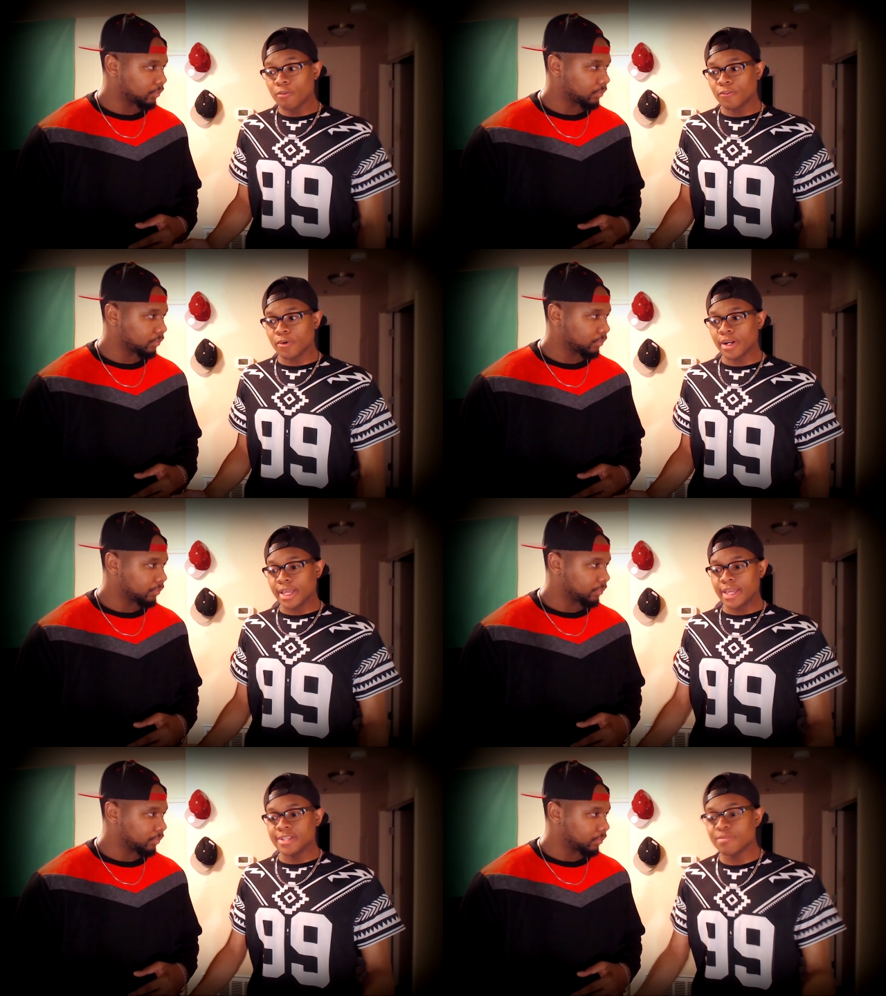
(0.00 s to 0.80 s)
Speaker 1: for it,
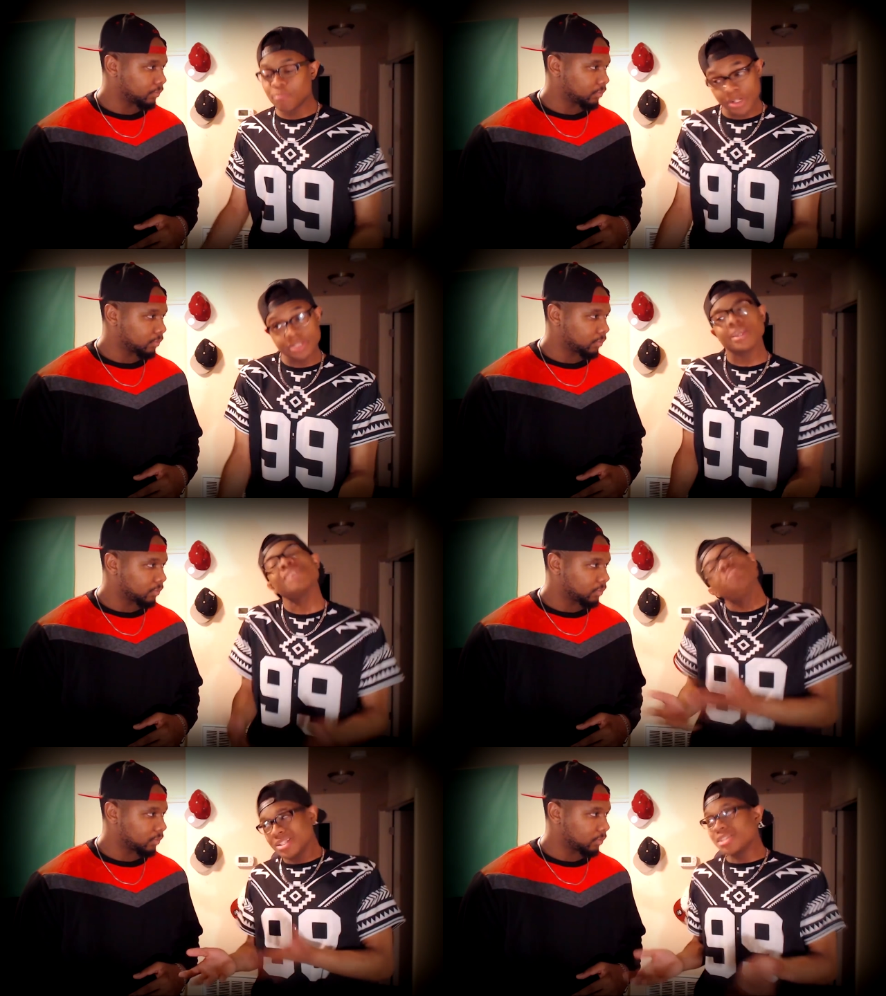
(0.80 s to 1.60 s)
he's put, he
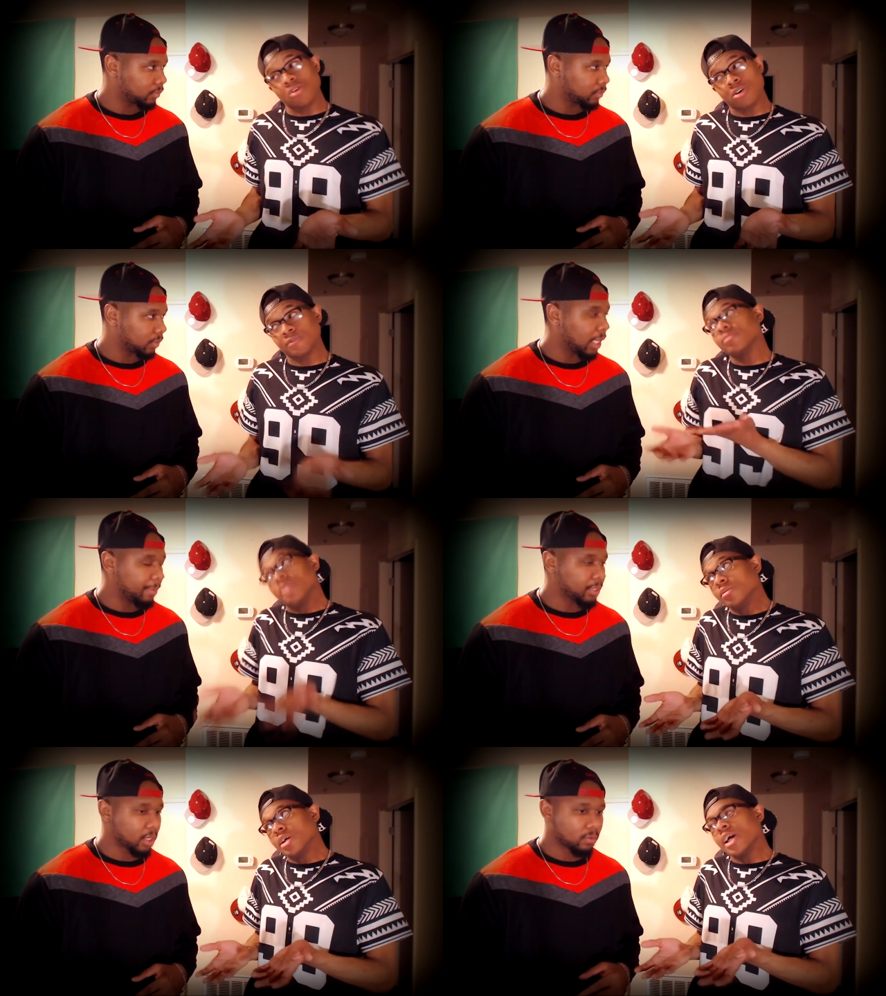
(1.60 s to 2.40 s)
pushes off. He
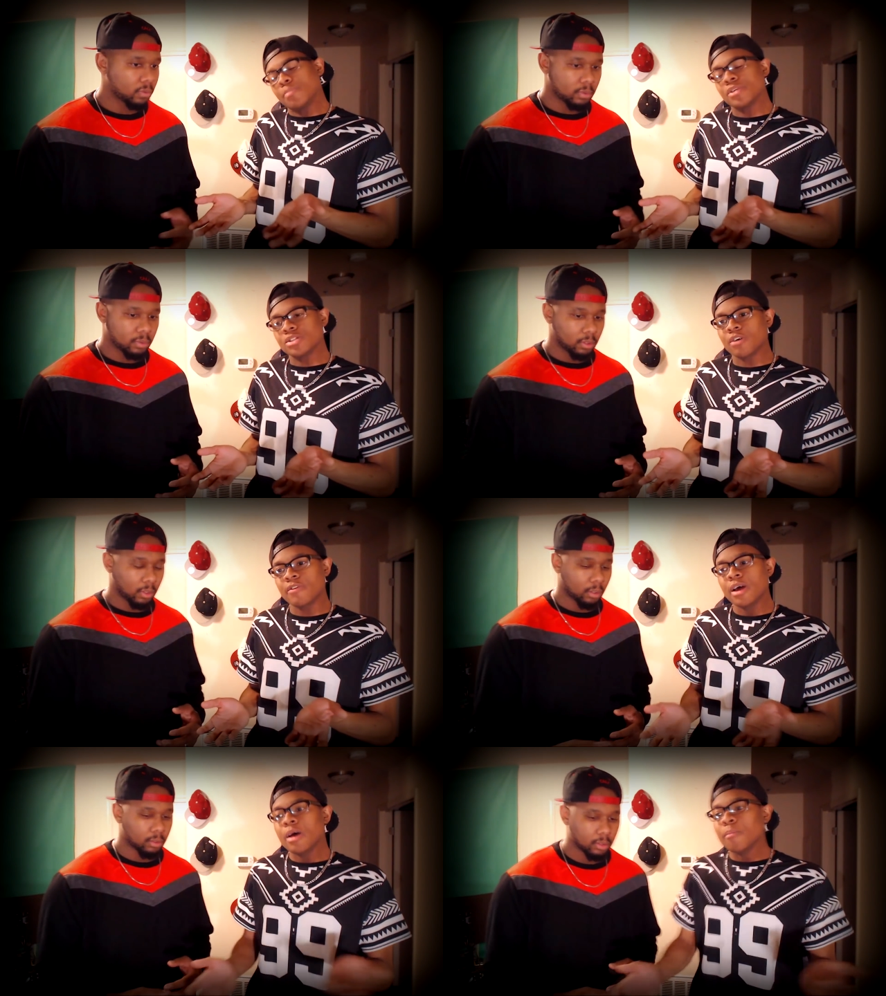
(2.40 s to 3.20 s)
pushes off. He pushes off,
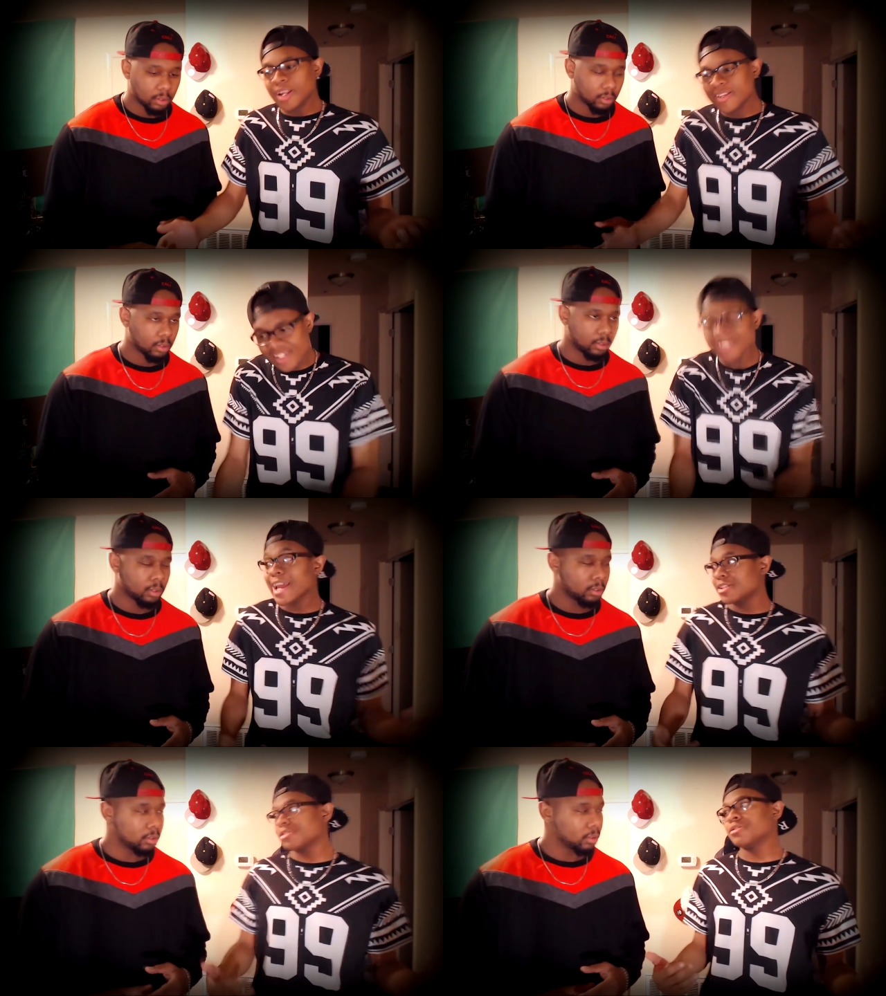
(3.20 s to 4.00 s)
okay. but he
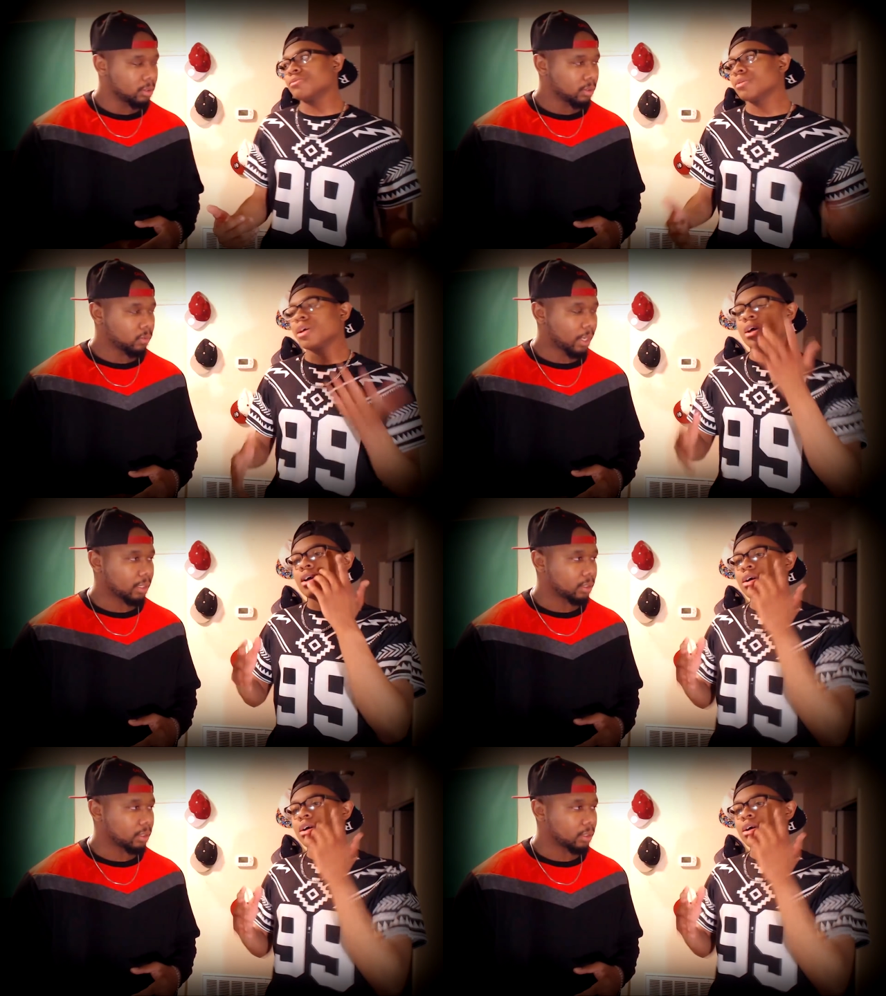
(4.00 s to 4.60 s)
snatches you. Right.